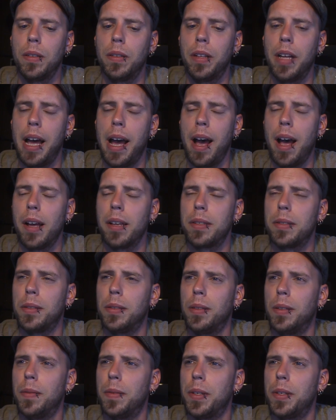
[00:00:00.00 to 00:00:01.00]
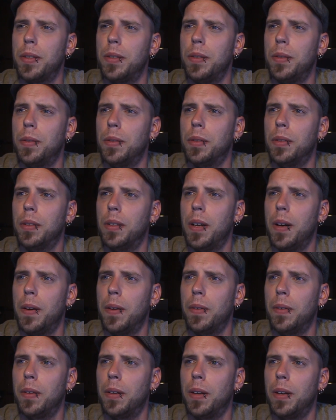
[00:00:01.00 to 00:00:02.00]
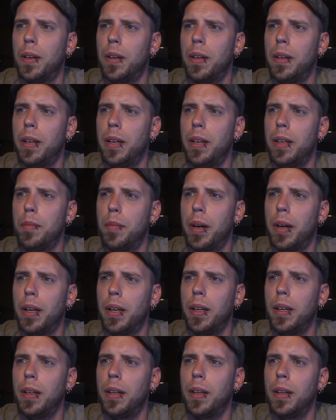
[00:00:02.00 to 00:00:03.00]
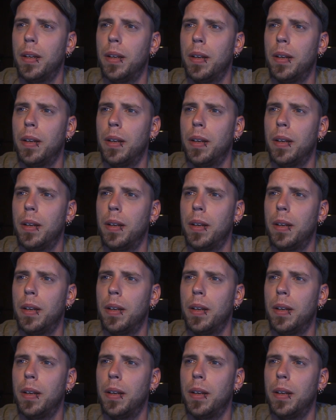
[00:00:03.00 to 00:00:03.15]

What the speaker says: hassle of a student loan on anybody.